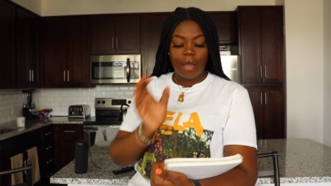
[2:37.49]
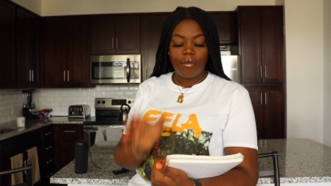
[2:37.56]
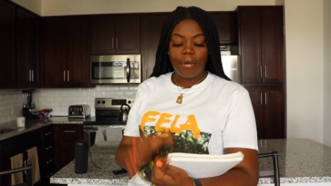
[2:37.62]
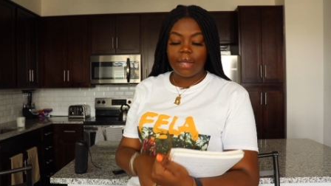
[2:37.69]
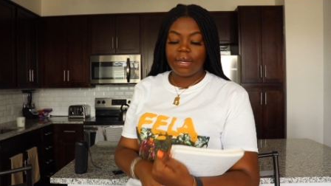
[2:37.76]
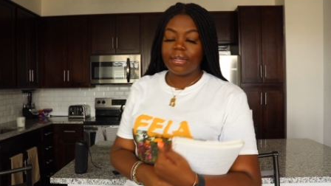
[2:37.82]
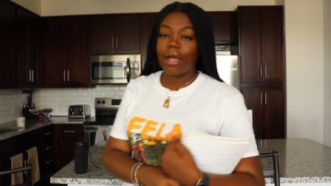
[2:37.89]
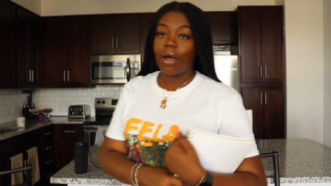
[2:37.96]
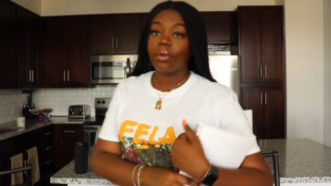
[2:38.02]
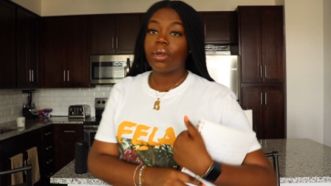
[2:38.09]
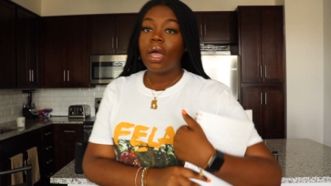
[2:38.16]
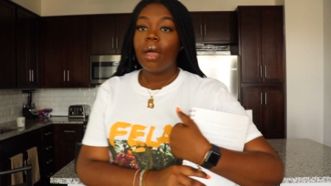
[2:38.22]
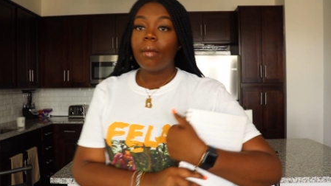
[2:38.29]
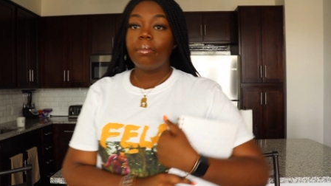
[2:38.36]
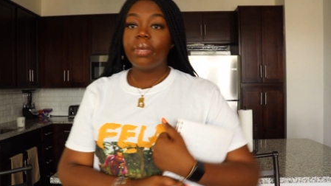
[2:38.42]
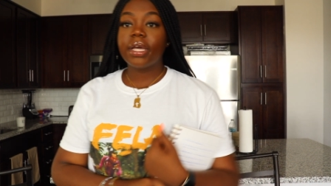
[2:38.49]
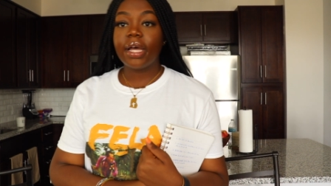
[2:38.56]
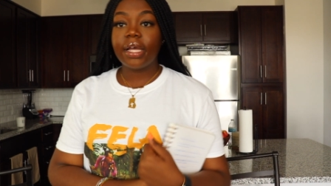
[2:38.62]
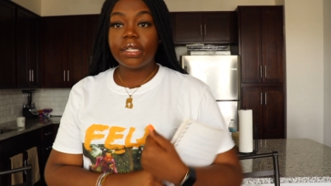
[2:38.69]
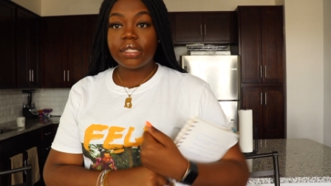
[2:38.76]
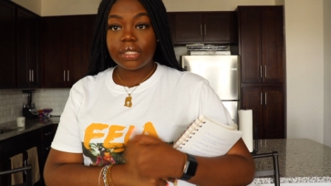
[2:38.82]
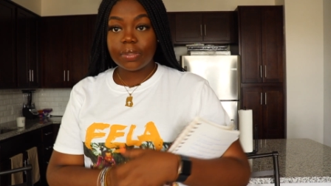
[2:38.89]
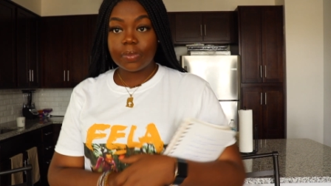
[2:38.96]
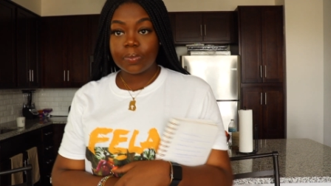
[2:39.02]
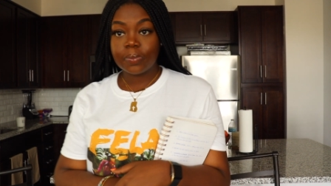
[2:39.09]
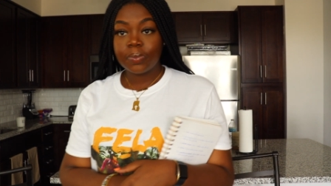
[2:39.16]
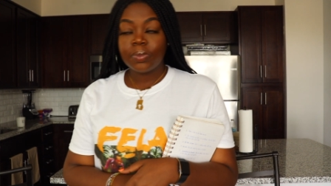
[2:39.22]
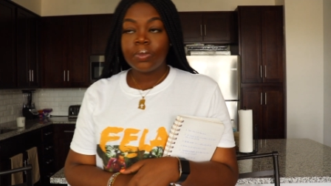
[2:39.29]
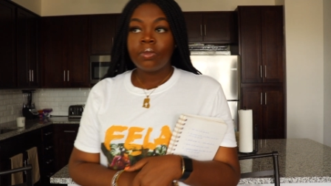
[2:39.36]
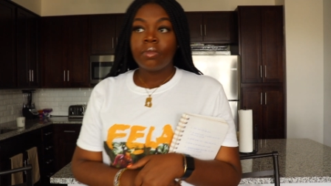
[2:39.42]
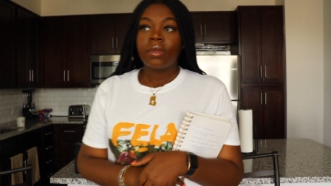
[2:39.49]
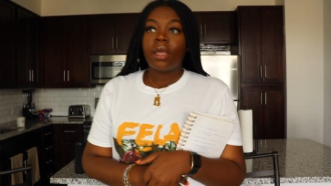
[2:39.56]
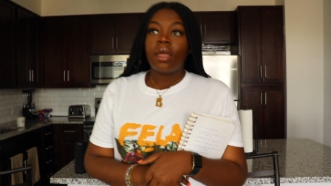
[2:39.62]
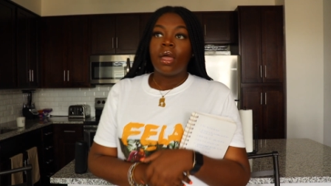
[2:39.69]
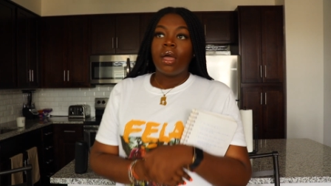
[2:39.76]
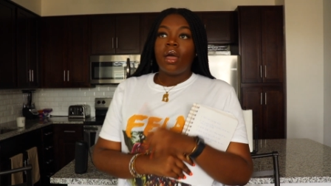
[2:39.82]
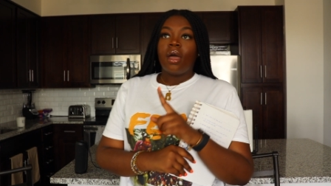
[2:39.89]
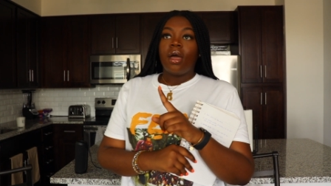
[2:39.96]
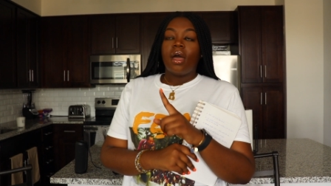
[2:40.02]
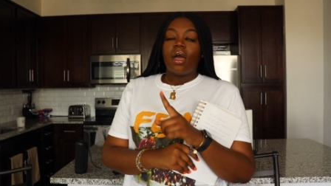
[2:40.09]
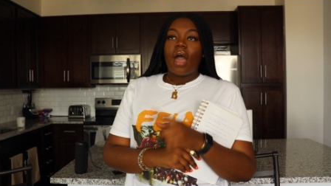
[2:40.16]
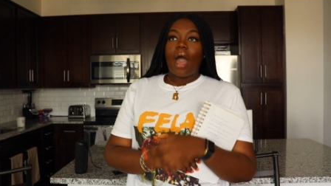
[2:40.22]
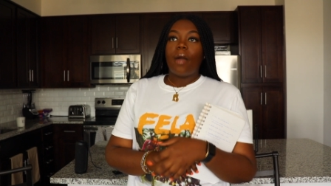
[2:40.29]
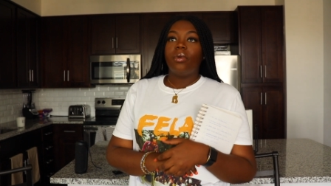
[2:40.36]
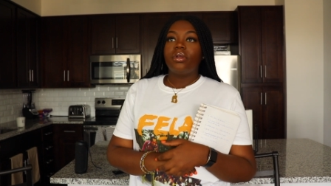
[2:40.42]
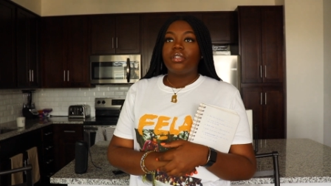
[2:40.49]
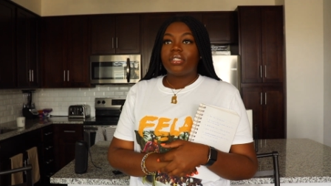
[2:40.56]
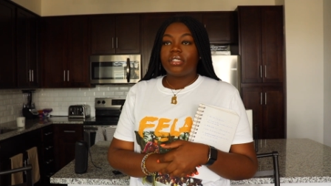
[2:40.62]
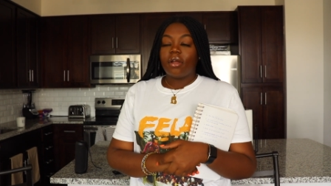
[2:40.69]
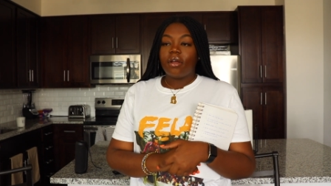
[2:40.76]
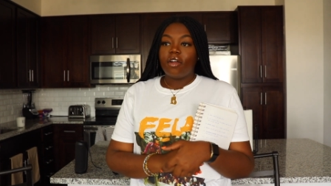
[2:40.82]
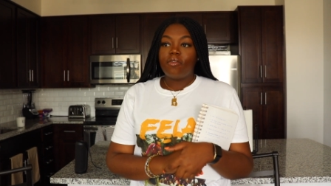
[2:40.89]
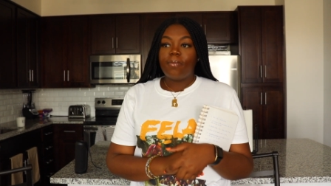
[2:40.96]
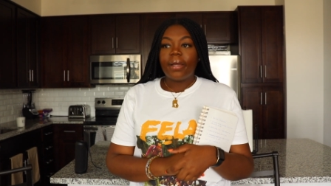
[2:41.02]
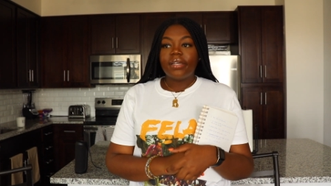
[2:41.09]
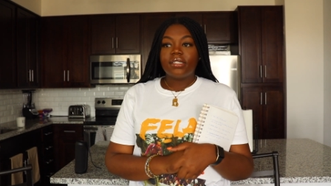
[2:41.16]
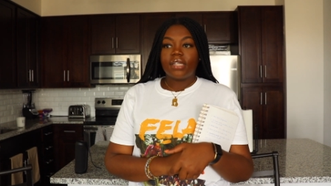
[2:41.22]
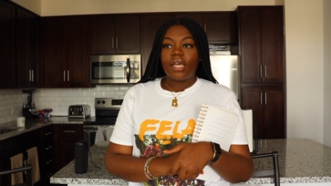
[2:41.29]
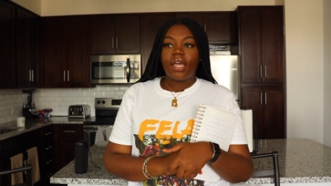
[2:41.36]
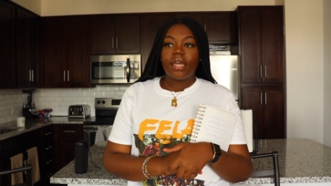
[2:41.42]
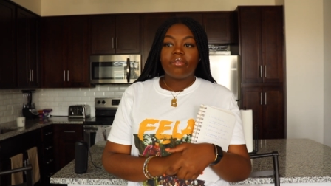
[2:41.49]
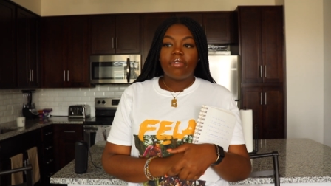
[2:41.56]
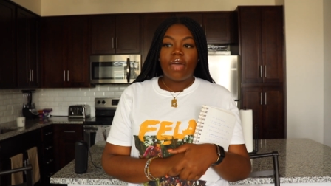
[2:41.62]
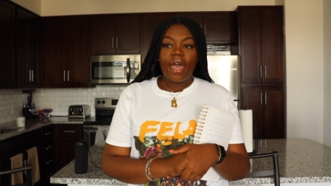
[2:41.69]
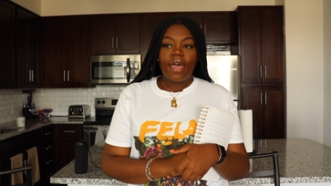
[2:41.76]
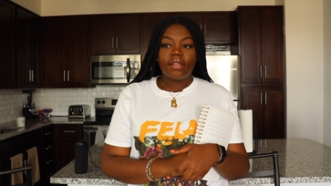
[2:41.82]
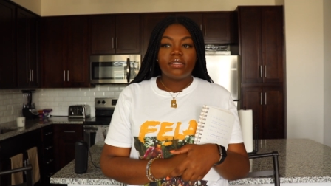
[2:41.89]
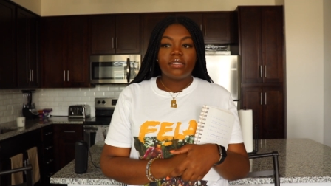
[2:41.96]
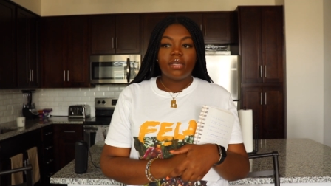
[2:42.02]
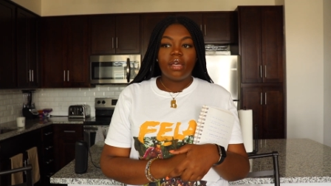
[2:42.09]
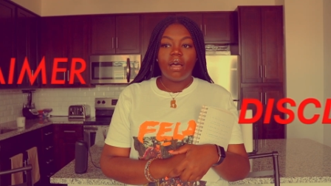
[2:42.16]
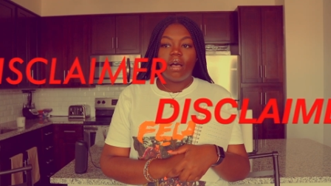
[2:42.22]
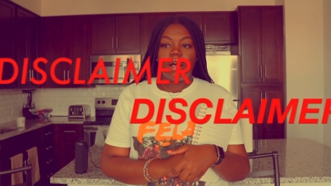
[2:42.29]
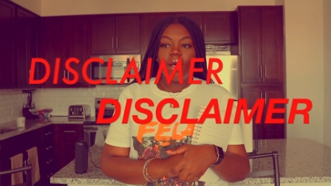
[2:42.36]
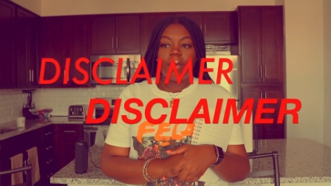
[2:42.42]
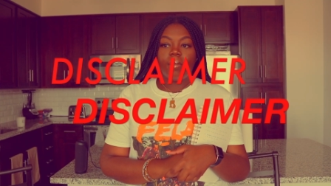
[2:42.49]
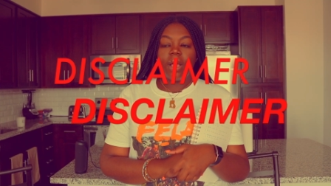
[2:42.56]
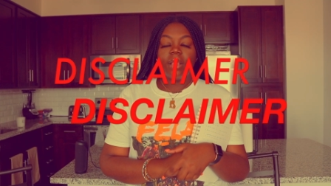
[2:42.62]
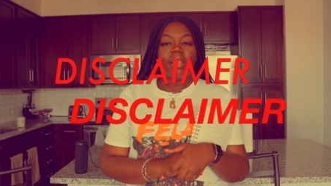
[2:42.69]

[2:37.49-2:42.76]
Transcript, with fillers: and write it down because I want to start off by saying that um,